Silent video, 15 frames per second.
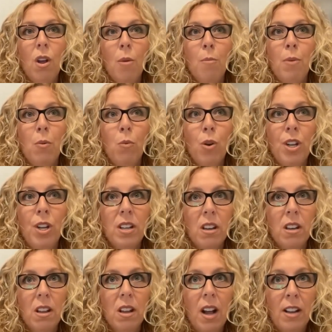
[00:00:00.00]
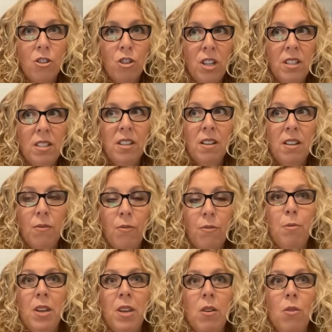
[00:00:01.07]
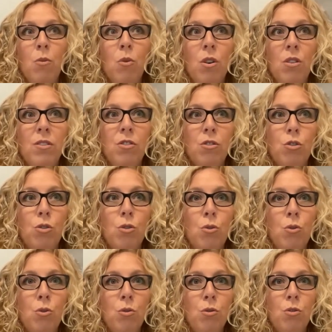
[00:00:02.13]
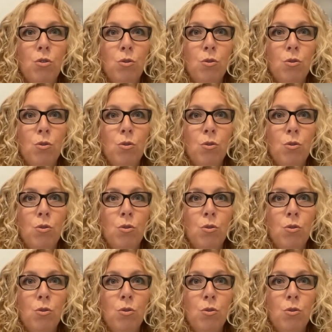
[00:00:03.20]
But what it actually did for me was to